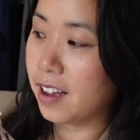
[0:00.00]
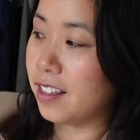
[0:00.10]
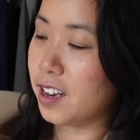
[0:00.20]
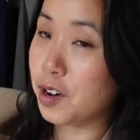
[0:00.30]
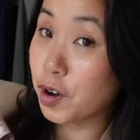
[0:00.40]

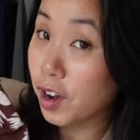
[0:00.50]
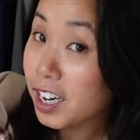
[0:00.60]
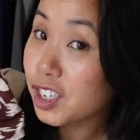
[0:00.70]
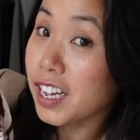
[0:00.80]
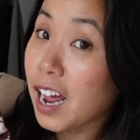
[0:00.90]
then you don't
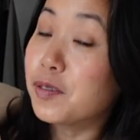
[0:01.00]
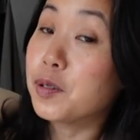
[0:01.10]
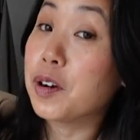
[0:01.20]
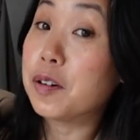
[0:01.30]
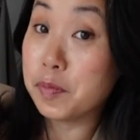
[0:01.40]
actually have to
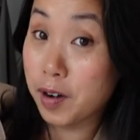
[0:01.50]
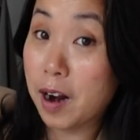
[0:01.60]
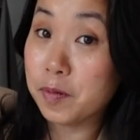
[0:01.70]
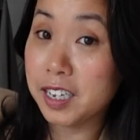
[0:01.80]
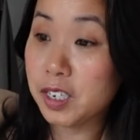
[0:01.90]
wear a
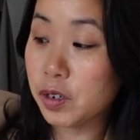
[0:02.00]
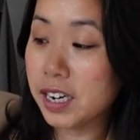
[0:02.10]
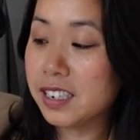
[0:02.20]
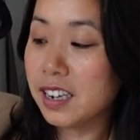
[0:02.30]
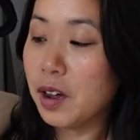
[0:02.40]
bra with this
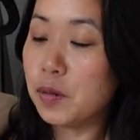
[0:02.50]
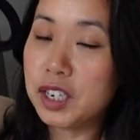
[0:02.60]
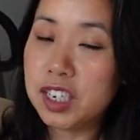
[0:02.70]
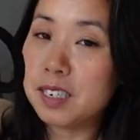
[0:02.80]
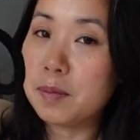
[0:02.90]
dress,
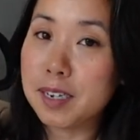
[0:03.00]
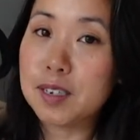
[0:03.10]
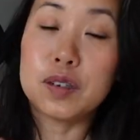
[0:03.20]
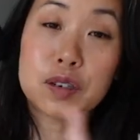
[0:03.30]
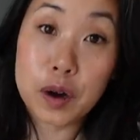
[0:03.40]
which just makes
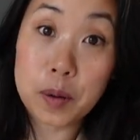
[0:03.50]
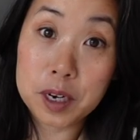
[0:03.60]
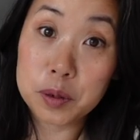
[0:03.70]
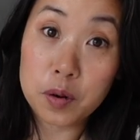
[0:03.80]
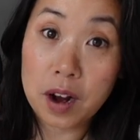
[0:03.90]
it so
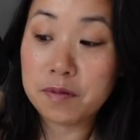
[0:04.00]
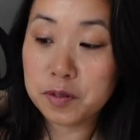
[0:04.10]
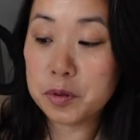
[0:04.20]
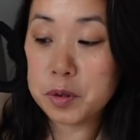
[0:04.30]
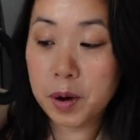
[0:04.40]
much more
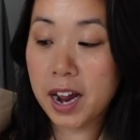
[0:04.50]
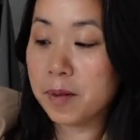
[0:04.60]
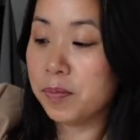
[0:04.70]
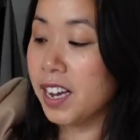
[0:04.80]
comfortable to wear.